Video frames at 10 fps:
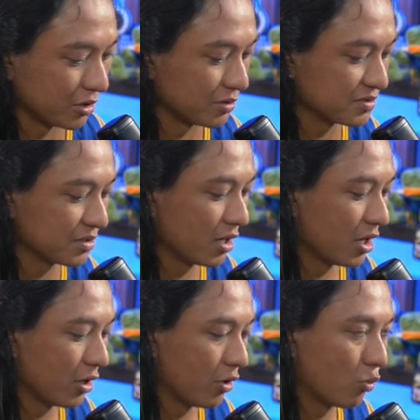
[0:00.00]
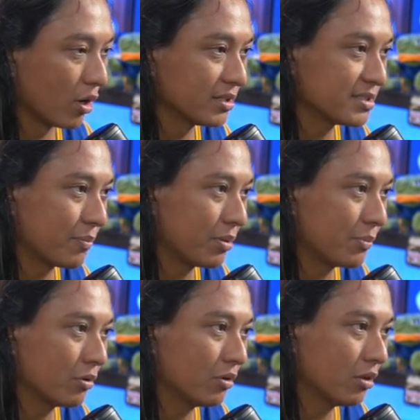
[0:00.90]
use. Ones that
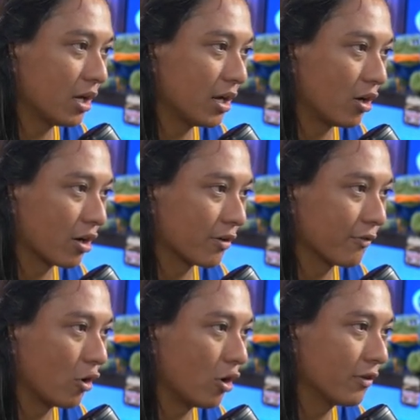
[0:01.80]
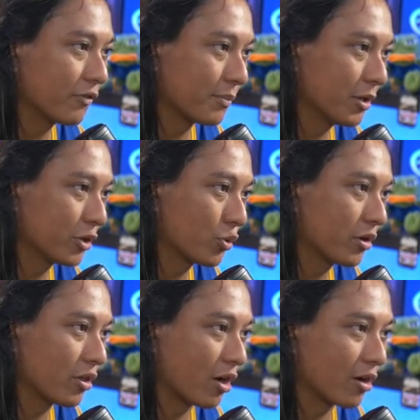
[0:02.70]
people uh, are all familiar
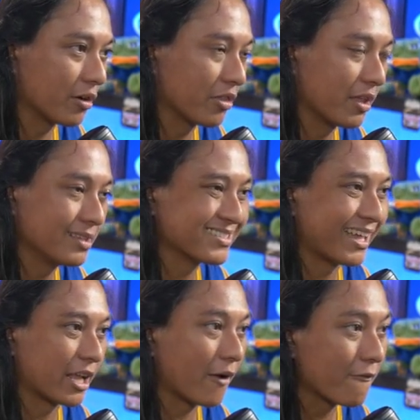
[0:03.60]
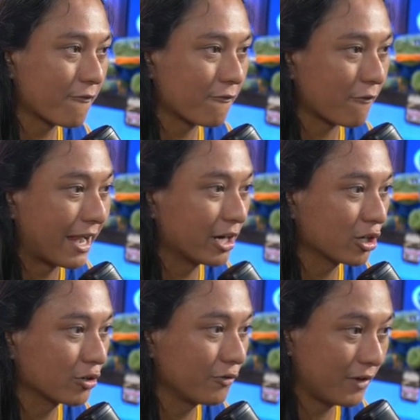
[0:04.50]
with are things like
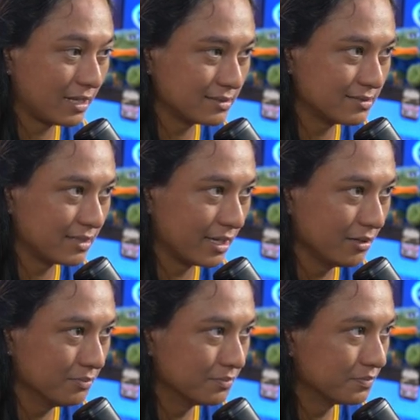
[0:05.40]
FrankerFaceZ.